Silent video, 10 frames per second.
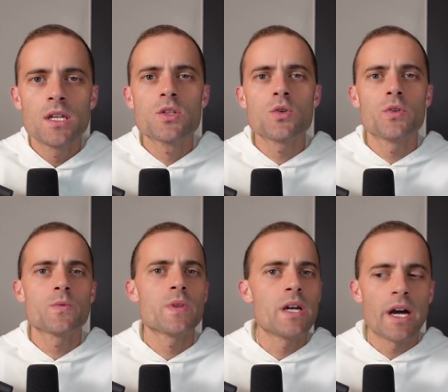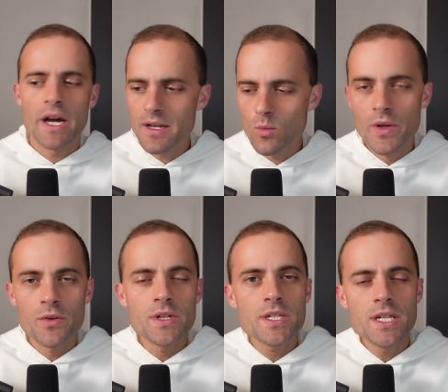he consorts with God,
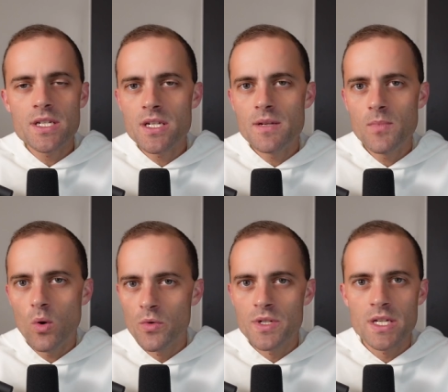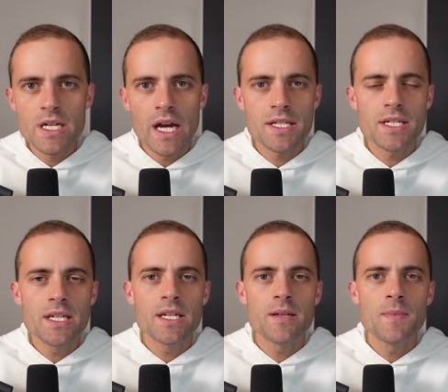whether he sees him or does not
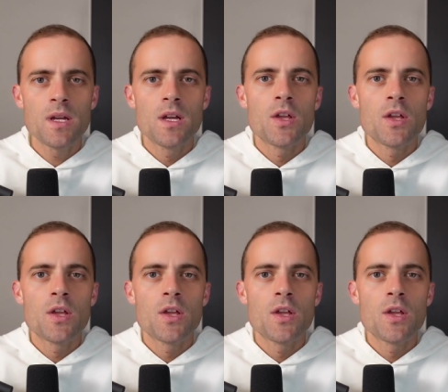see him.